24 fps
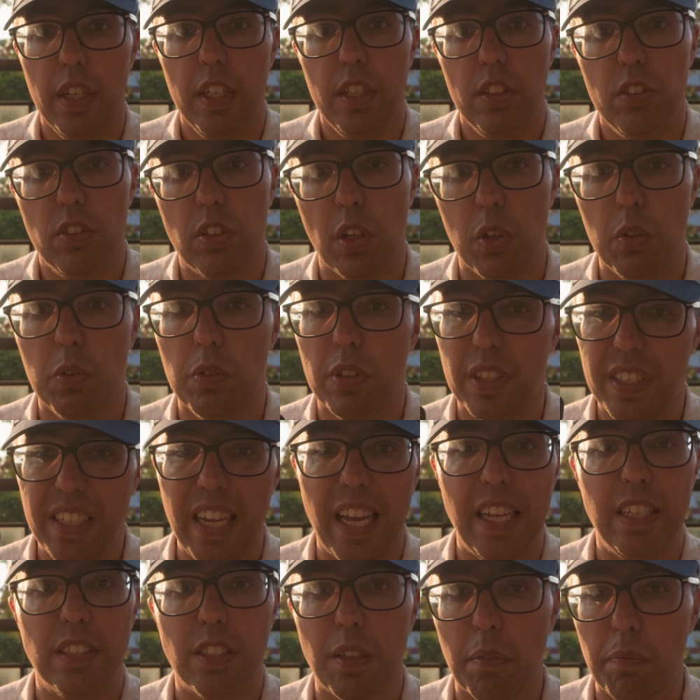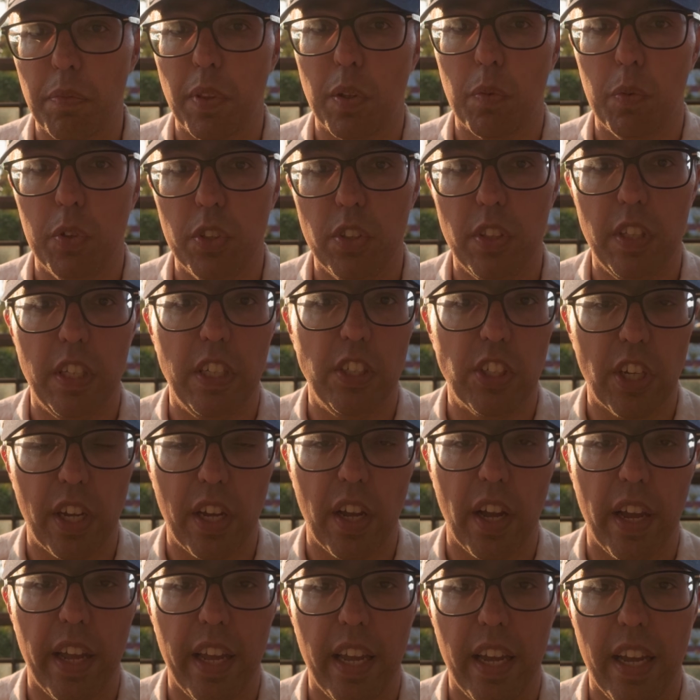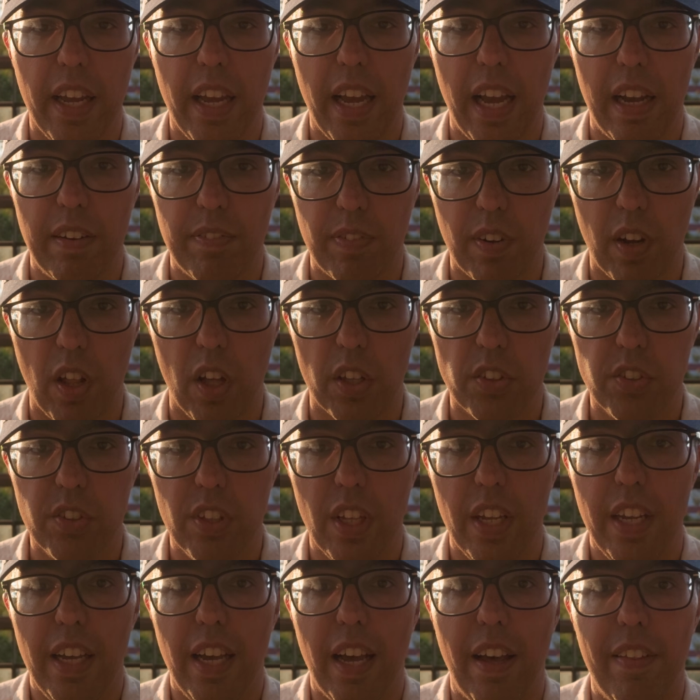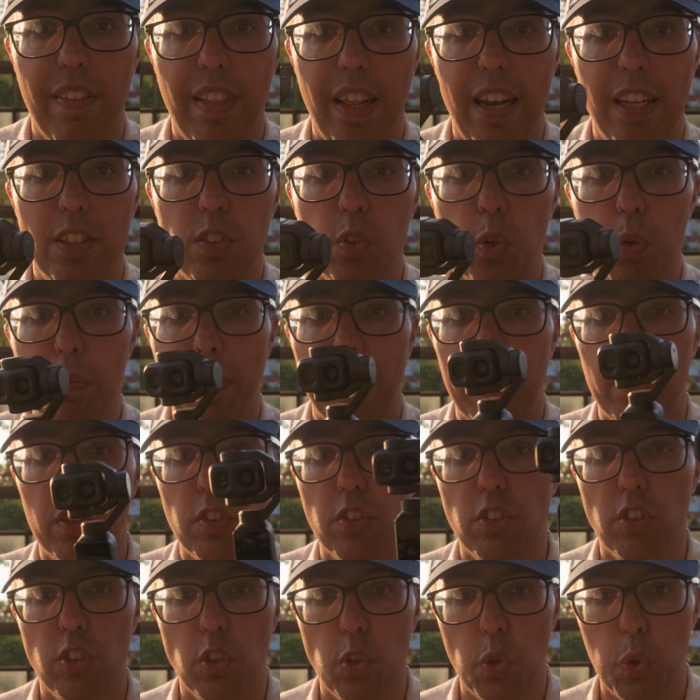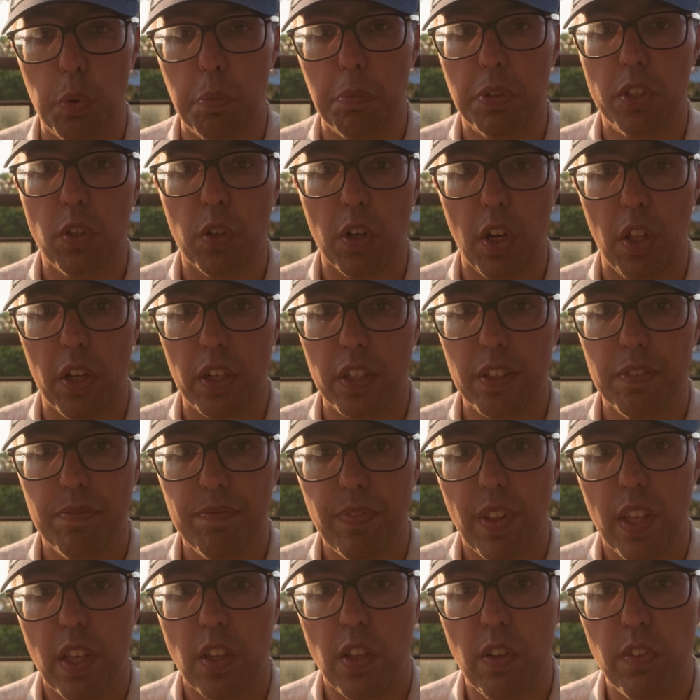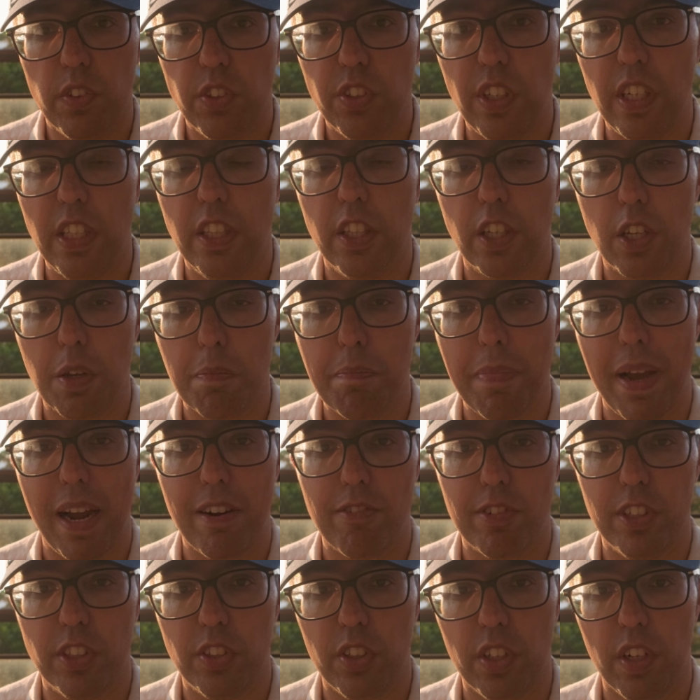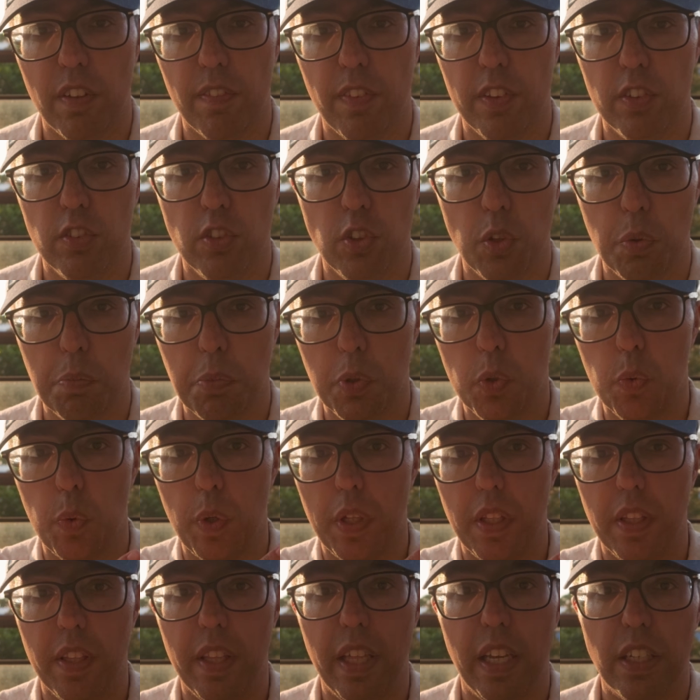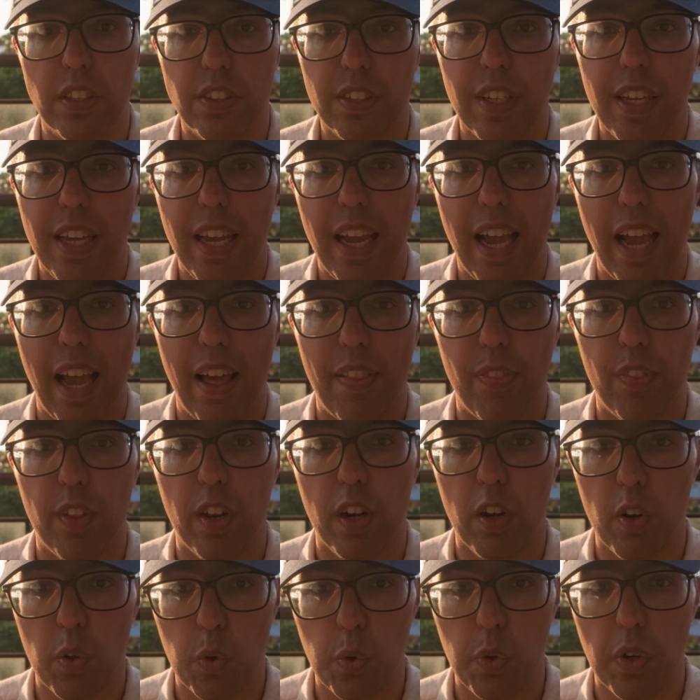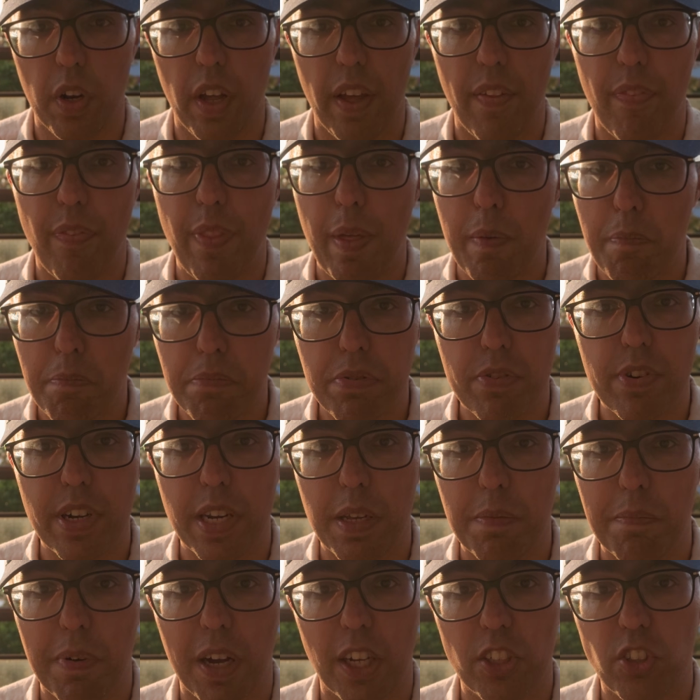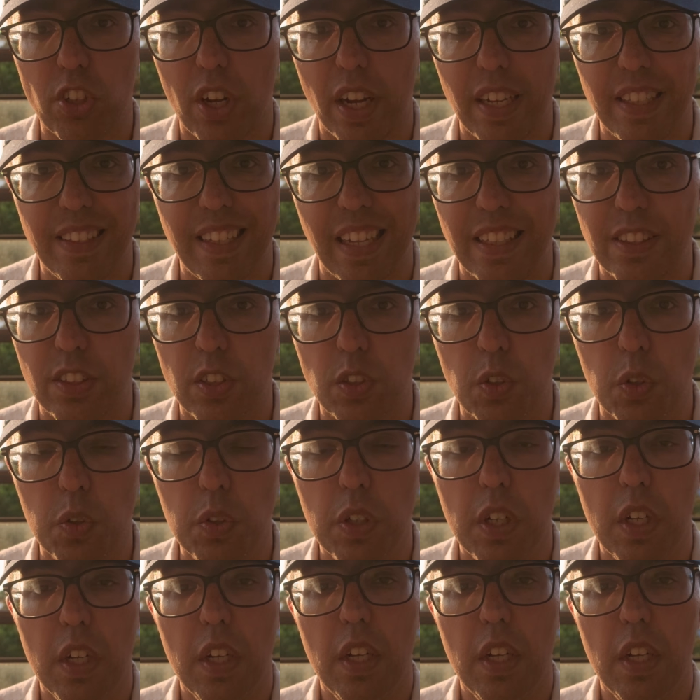So again, something which DJI have lost. And then let's talk about the zoom. So look, you've seen the comparison of the zoom between this and the Luna. They're pretty much identical.